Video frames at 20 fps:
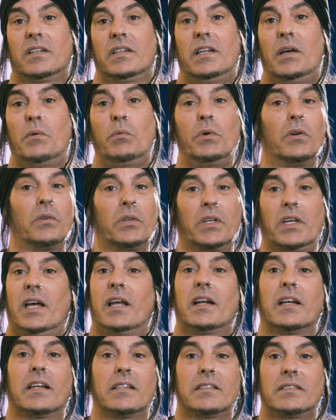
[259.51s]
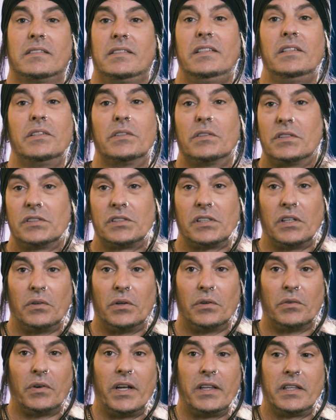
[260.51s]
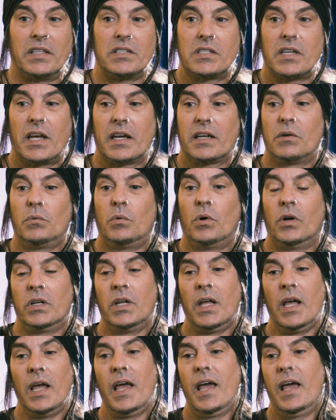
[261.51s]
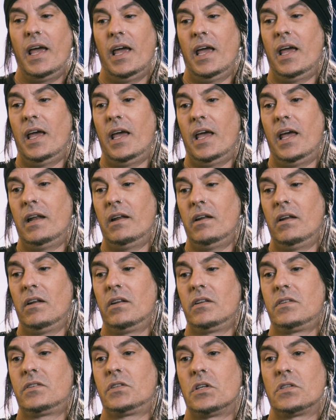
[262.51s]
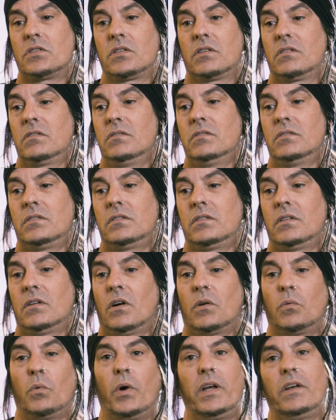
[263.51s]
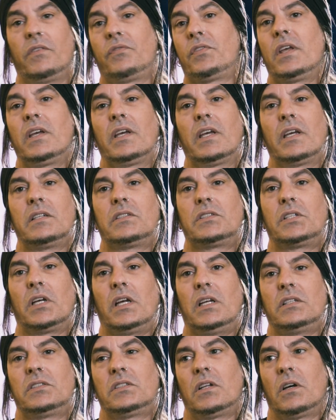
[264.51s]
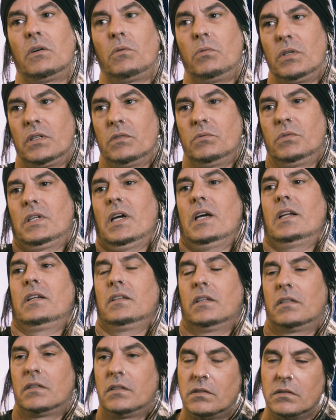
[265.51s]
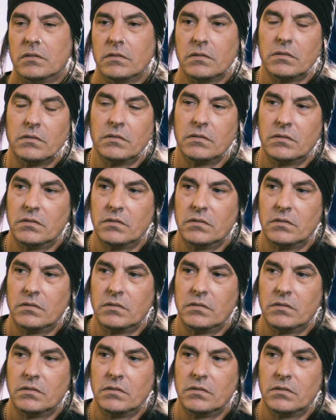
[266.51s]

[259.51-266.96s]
and then we only had a year or so to write the second one. And just our way of thinking changed. You know, we got a little,